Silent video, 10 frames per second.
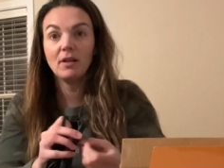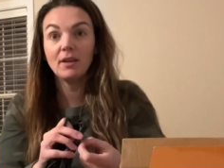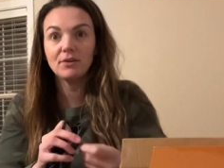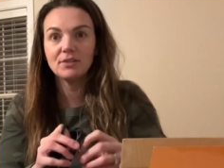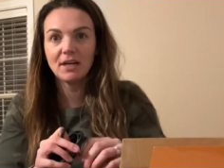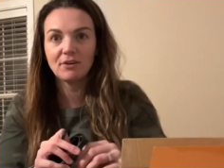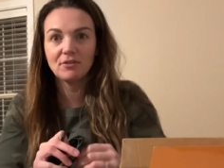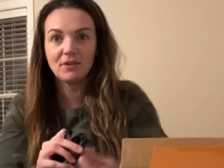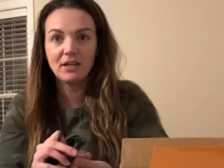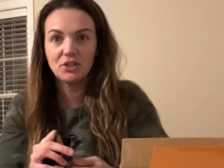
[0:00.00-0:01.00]
little
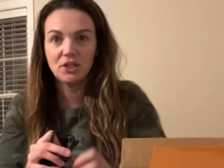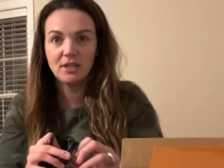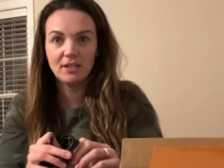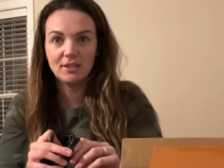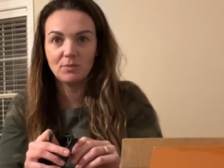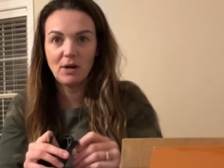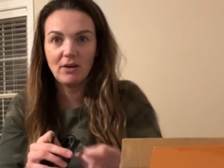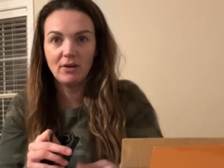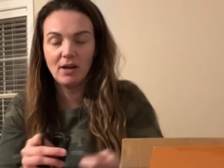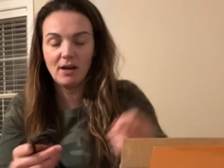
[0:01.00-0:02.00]
decoration as
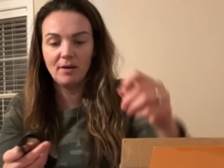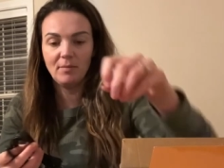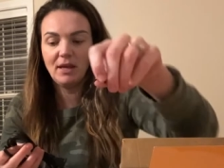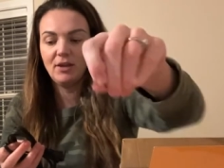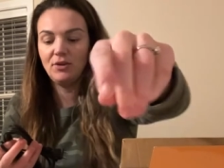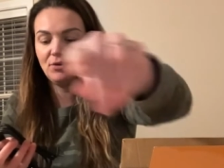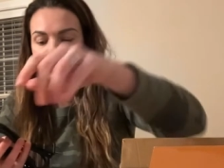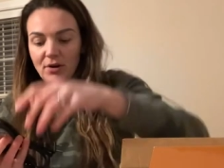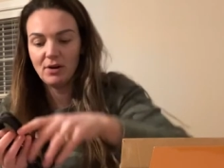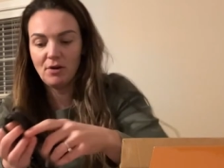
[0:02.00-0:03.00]
well um, in
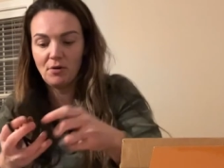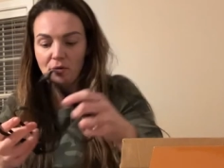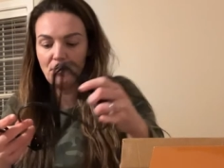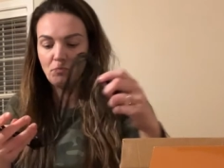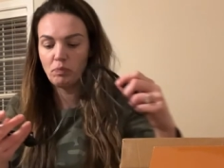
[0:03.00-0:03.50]
your home.